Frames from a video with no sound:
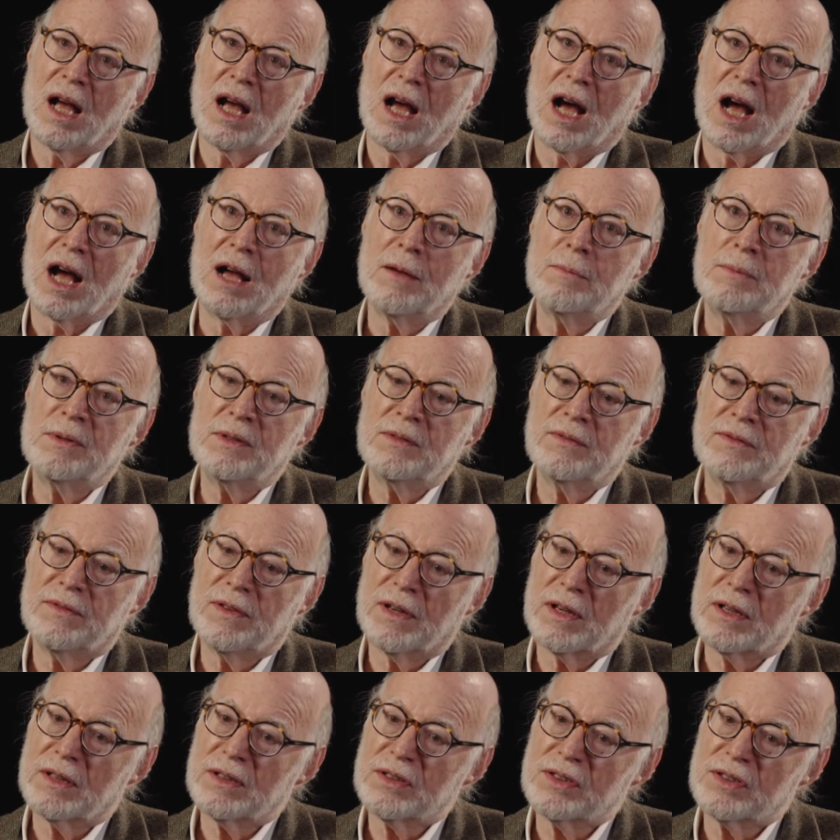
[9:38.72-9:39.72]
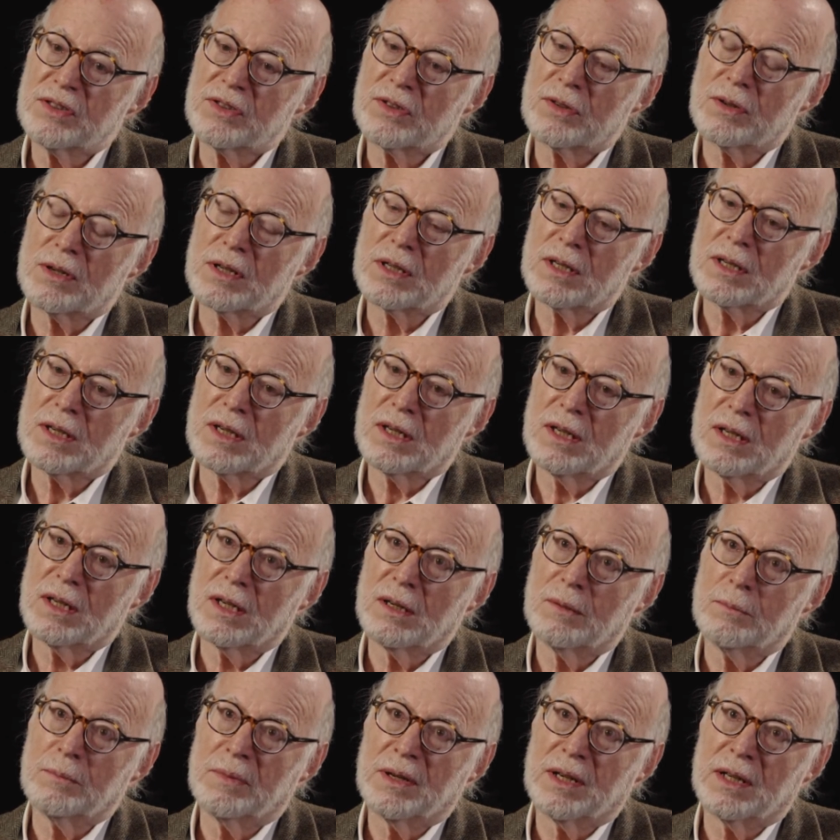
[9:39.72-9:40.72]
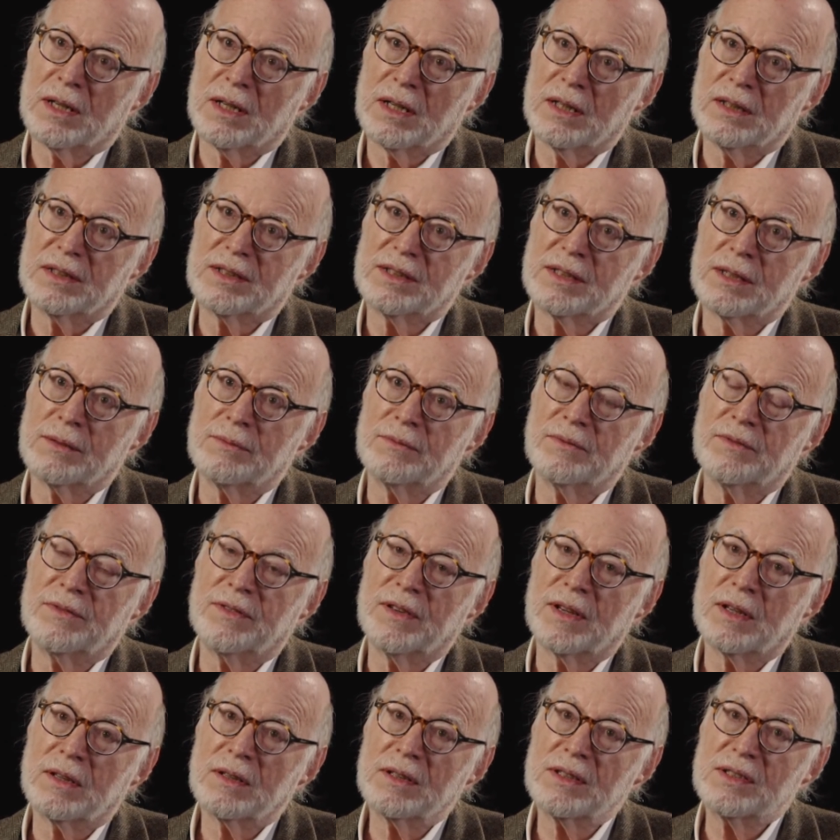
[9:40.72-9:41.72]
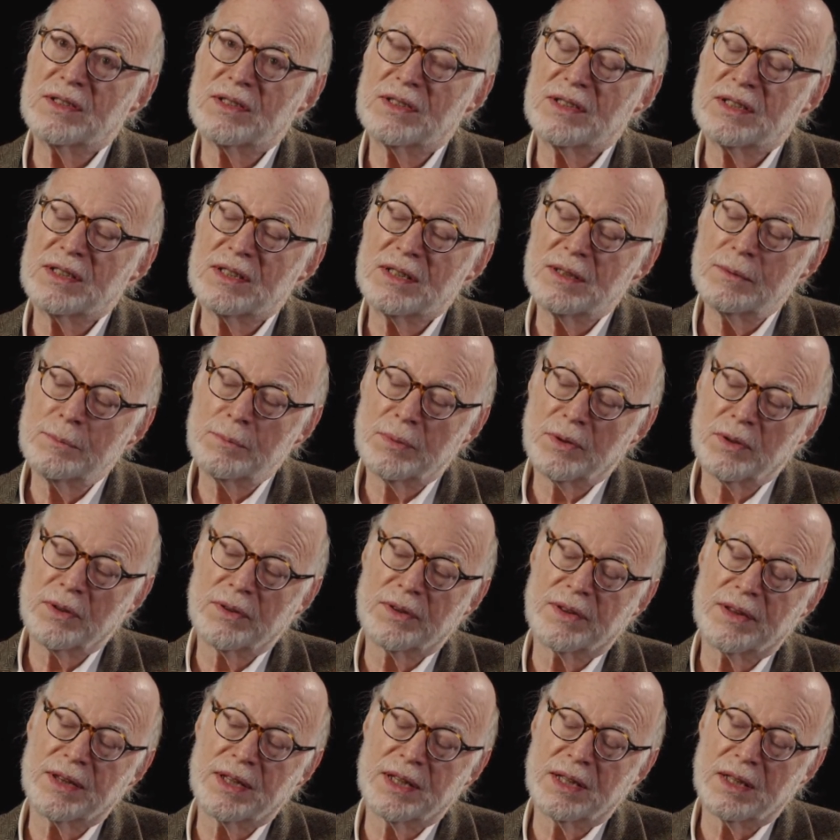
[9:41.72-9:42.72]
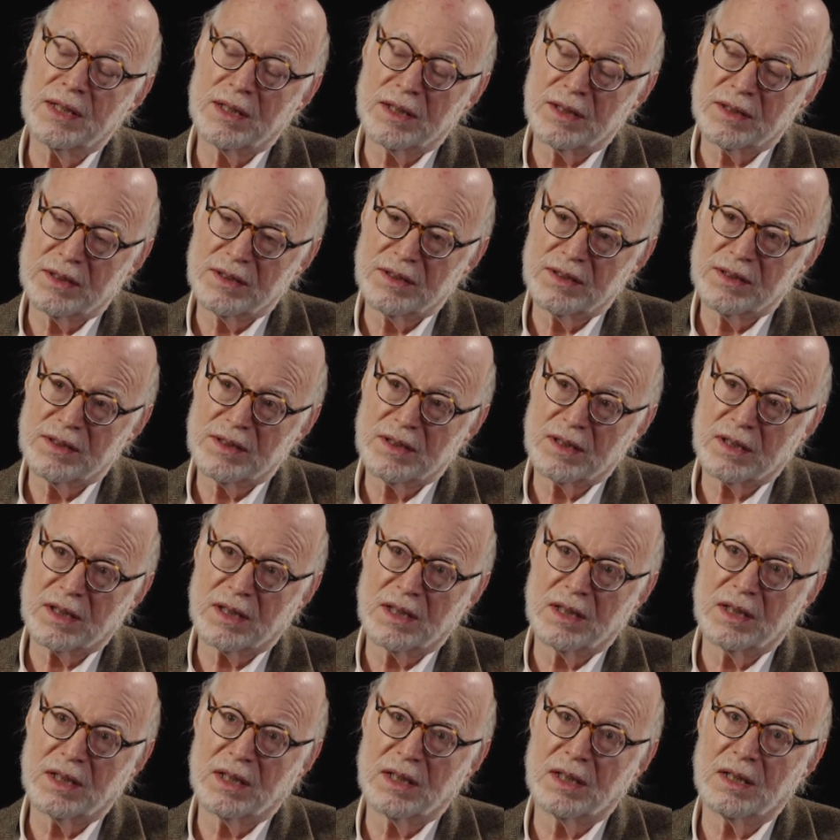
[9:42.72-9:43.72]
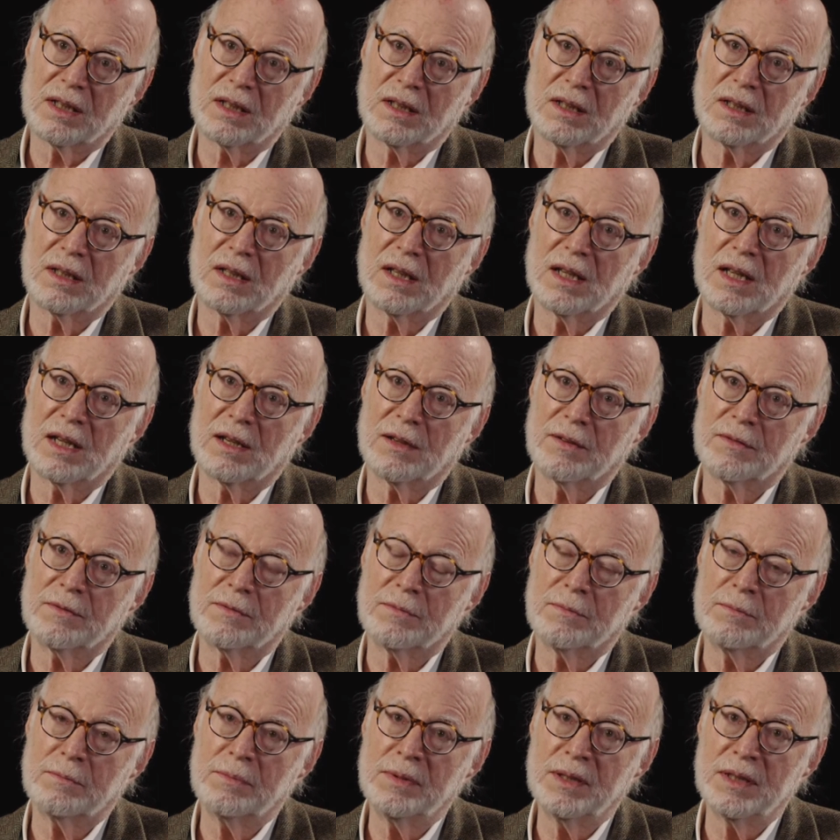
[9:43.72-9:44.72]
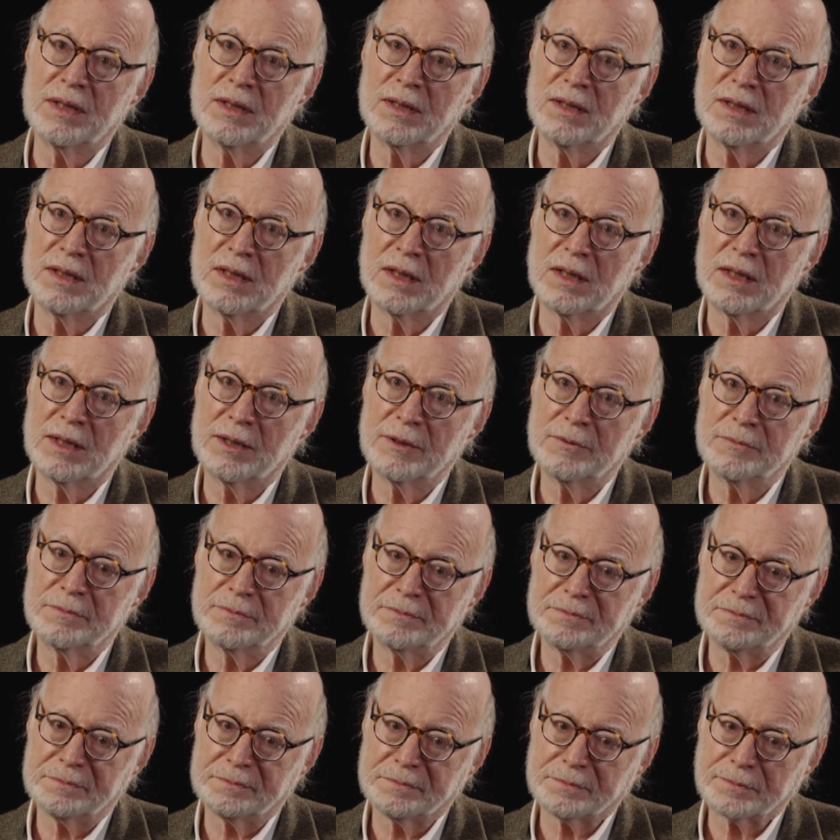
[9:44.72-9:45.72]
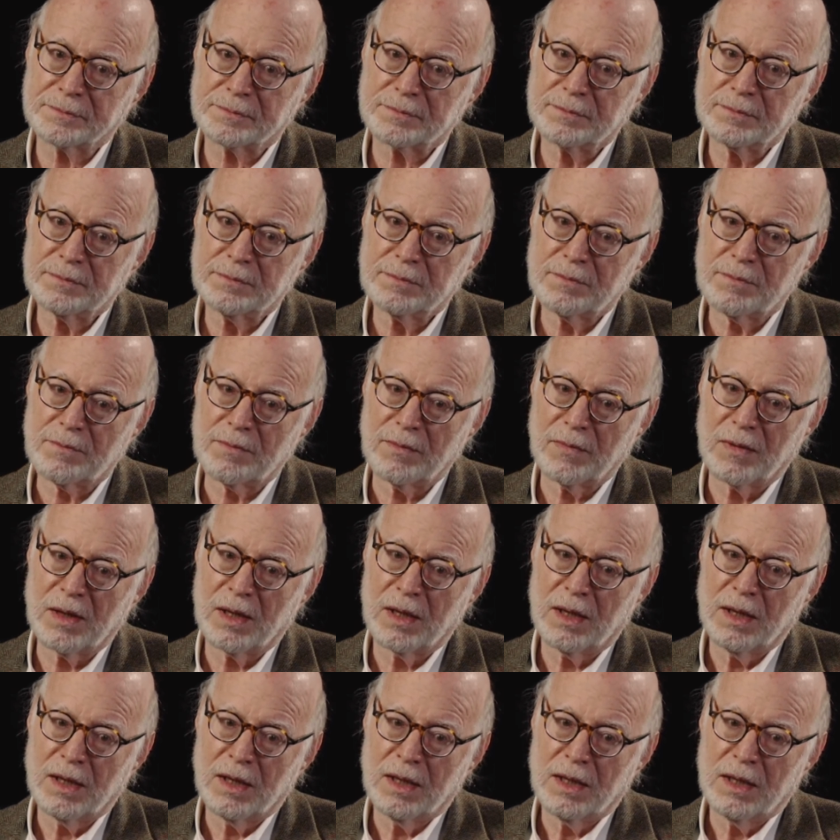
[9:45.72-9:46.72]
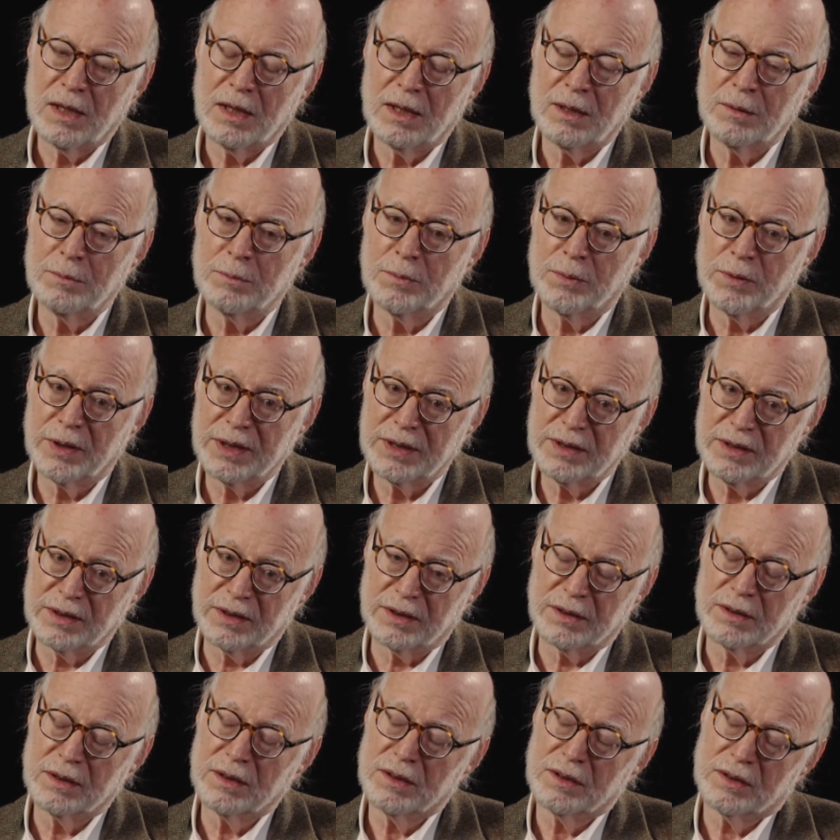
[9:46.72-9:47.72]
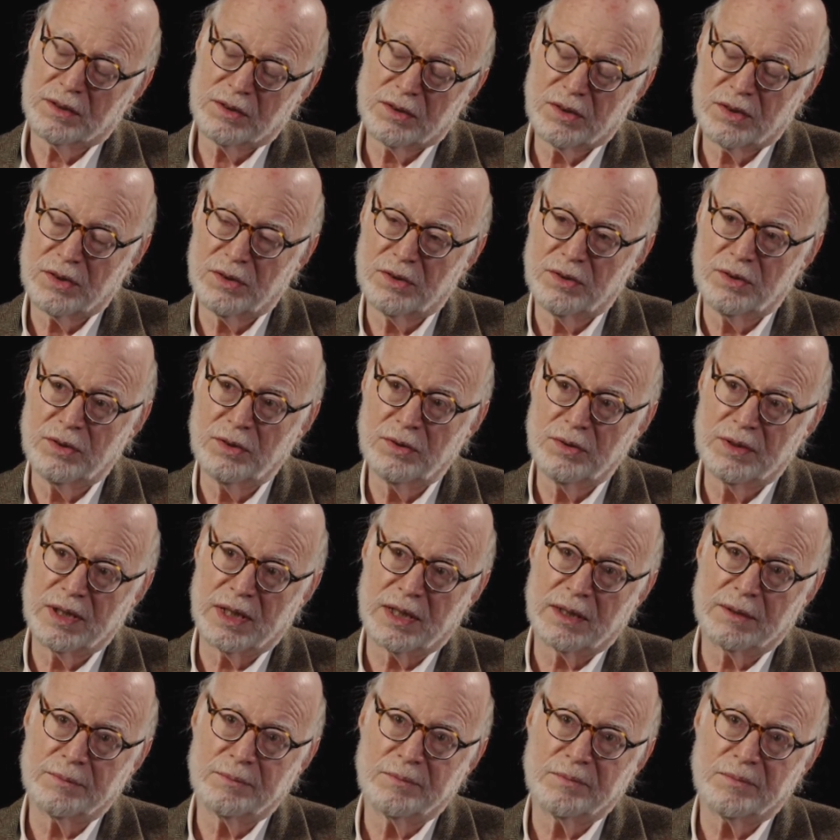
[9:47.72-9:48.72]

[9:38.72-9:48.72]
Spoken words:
I've been very struck by some very simple things that have been done in Britain to do that,